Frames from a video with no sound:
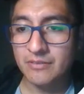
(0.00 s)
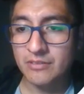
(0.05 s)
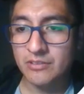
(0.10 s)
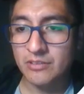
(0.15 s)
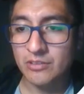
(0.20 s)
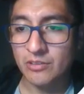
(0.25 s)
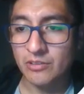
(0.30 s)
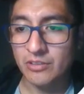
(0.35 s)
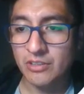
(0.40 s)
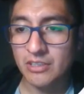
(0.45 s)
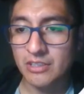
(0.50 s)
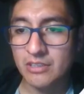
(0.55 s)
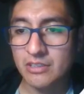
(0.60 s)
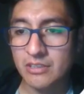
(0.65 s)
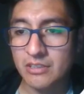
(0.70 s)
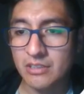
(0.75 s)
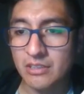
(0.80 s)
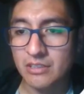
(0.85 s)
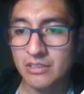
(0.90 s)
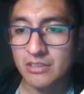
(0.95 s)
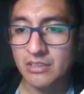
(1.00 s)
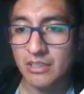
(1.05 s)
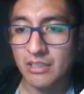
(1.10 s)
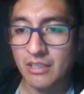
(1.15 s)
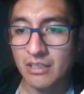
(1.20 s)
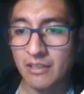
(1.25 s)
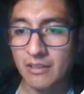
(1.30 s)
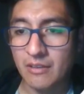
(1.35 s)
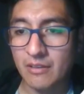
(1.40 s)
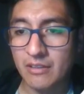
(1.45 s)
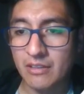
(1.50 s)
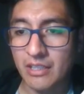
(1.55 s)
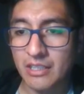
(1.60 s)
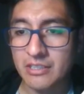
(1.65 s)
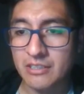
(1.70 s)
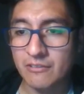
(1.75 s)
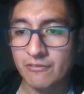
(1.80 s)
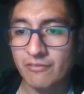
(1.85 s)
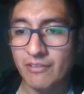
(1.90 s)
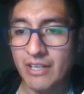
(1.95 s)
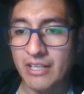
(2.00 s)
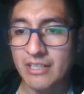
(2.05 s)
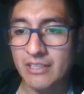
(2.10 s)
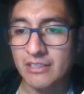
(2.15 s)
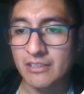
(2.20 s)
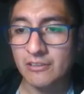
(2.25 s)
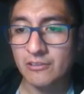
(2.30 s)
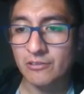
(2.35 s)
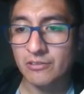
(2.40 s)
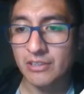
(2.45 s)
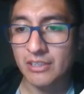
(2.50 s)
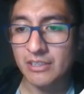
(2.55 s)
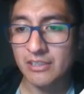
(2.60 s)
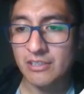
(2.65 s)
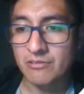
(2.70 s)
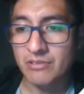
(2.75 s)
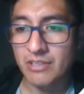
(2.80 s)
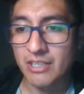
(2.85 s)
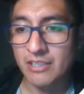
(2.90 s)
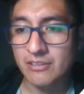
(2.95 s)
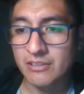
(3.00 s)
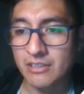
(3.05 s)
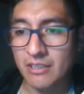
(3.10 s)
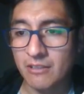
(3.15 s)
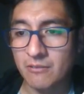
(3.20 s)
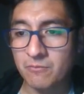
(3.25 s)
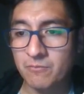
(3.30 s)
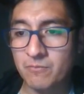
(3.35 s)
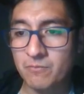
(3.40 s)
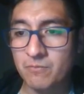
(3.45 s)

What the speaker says: So this is the classifier correctly ranks a